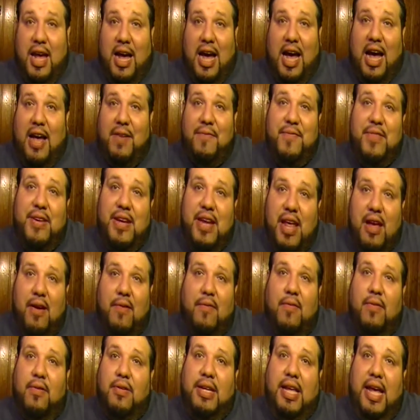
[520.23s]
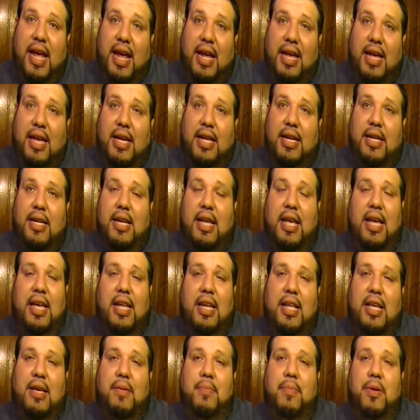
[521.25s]
I've never taken
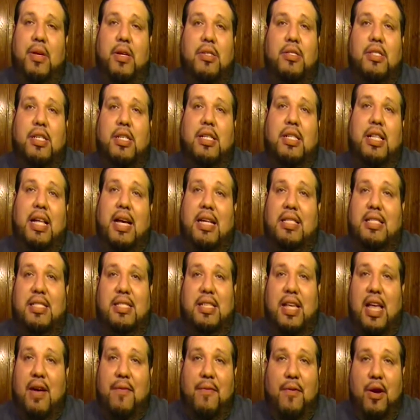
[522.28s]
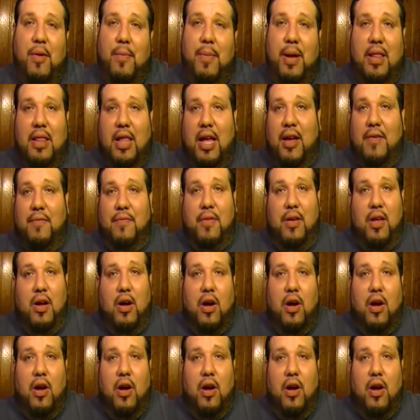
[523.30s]
any music classes ever in my life.